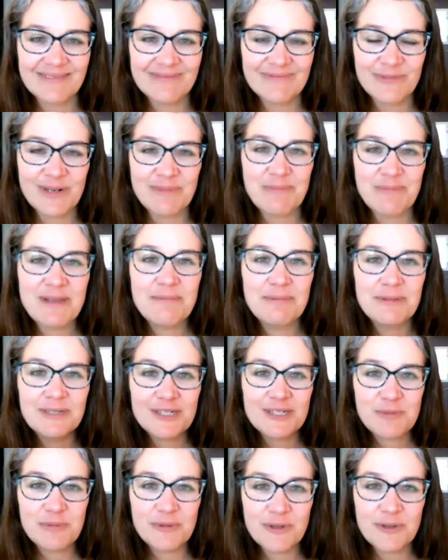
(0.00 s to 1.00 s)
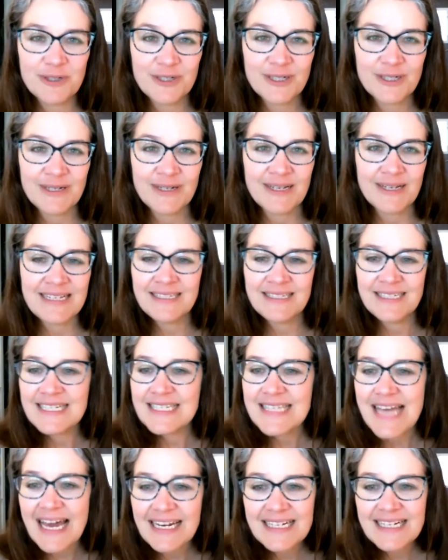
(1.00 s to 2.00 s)
when people explore it, it,
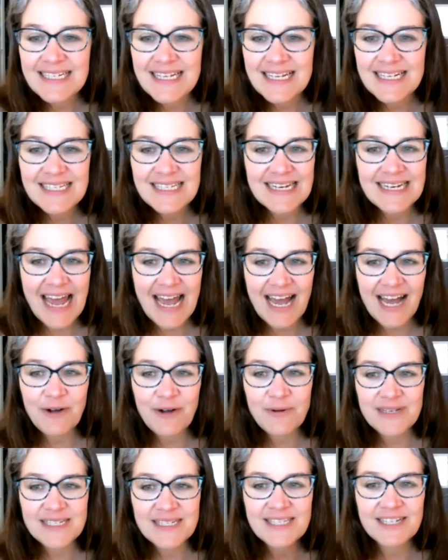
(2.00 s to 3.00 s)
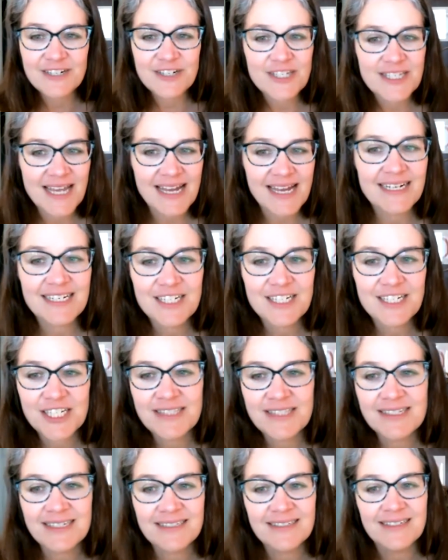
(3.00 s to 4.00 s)
does that exist now is there signage
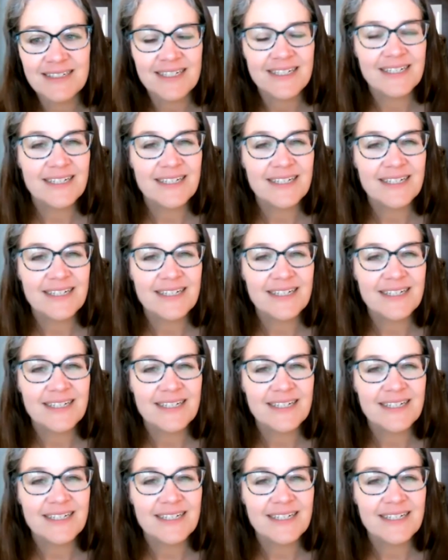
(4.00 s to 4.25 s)
in the